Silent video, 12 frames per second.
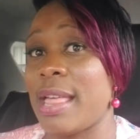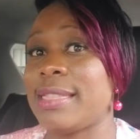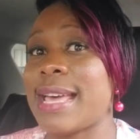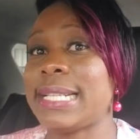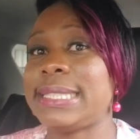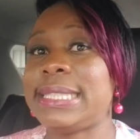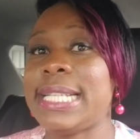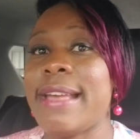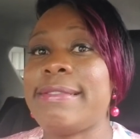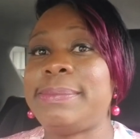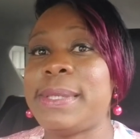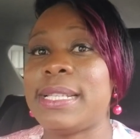That
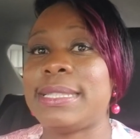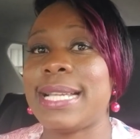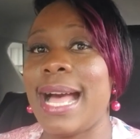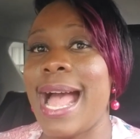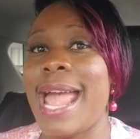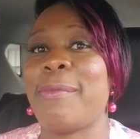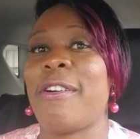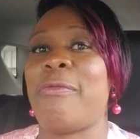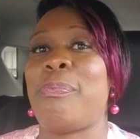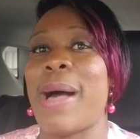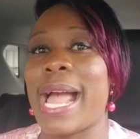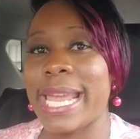saves me the time
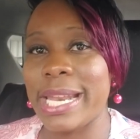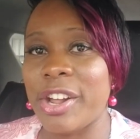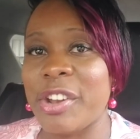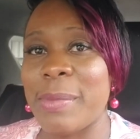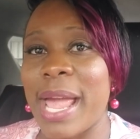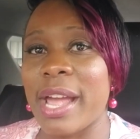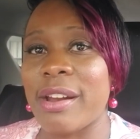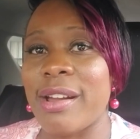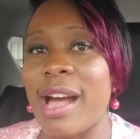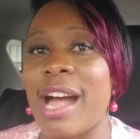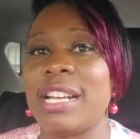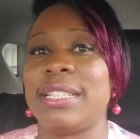of backing out of my
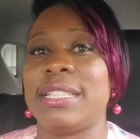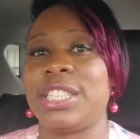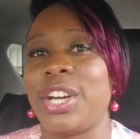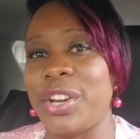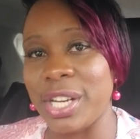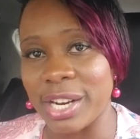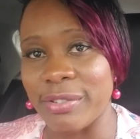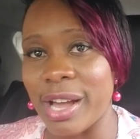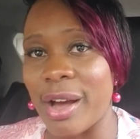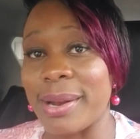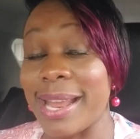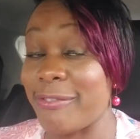garage and turning
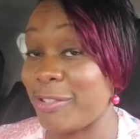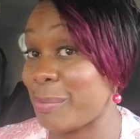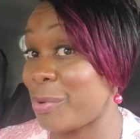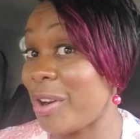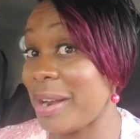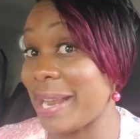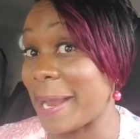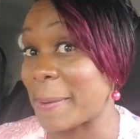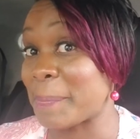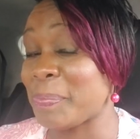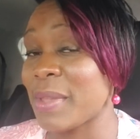around every morning.